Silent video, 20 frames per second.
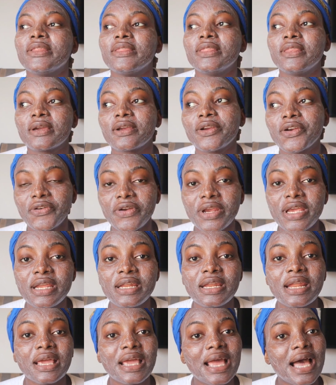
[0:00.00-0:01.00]
The
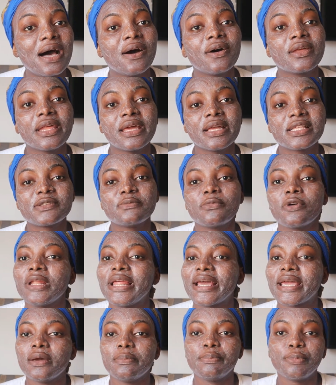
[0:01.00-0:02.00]
green gown, it's more
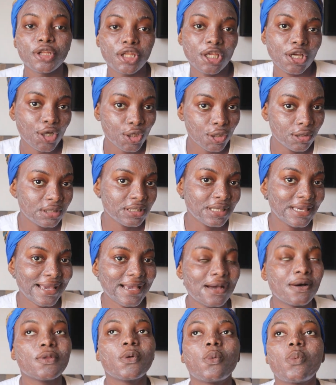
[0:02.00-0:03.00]
like a bodycon
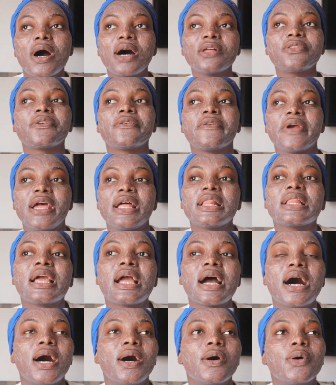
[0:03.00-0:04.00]
gown, while the red
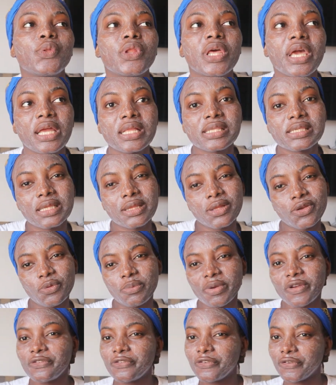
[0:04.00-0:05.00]
gown, it's a little
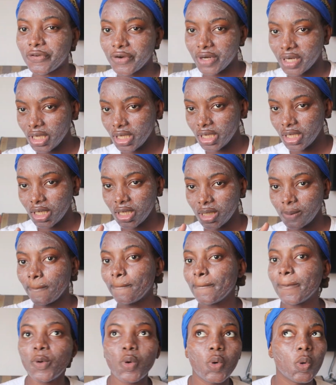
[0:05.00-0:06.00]
bit free
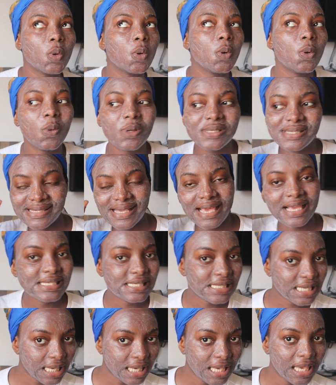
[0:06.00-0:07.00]
but
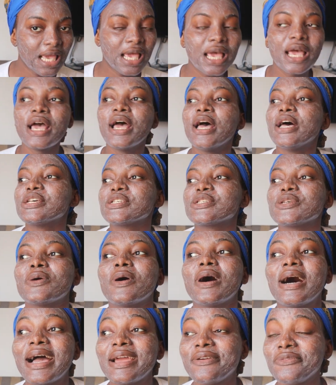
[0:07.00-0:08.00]
sexy. So
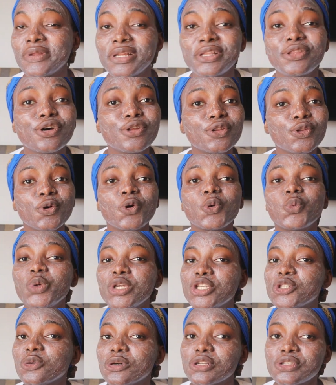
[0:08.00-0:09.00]
I really don't know
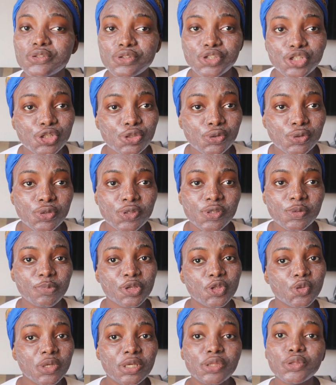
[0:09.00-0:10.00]
which one to choose
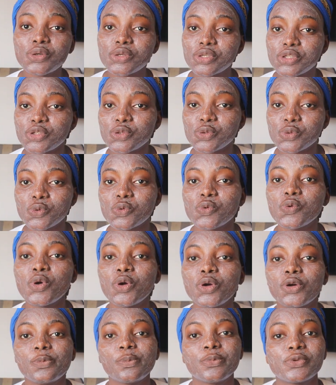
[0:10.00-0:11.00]
between those two.
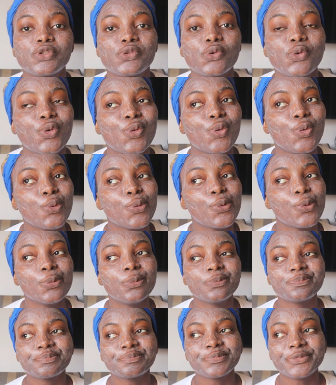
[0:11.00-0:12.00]
So,